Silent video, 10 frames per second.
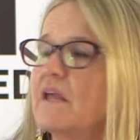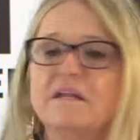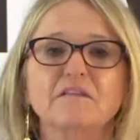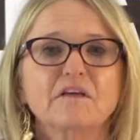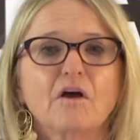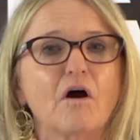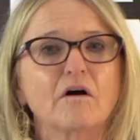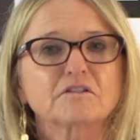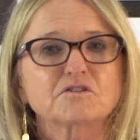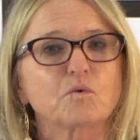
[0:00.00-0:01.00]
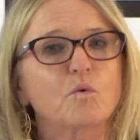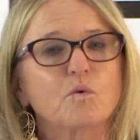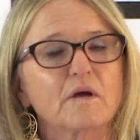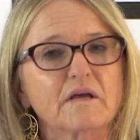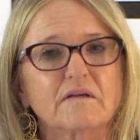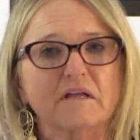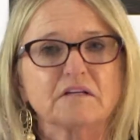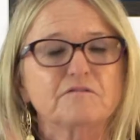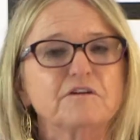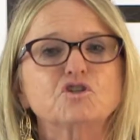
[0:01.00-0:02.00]
anything art or
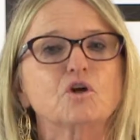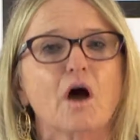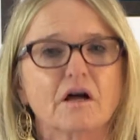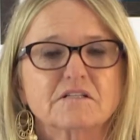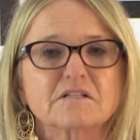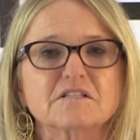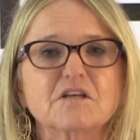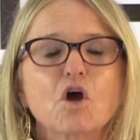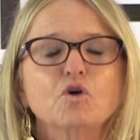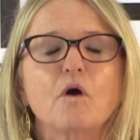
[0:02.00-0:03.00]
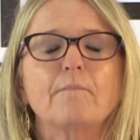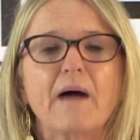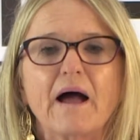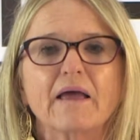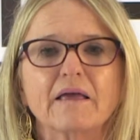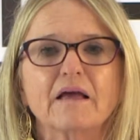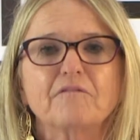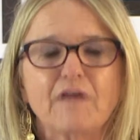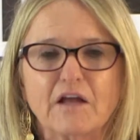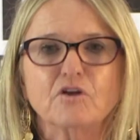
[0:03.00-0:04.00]
individual artists, you are buying a
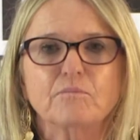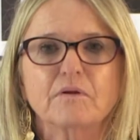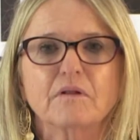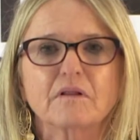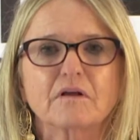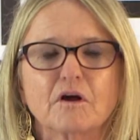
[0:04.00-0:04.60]
valuable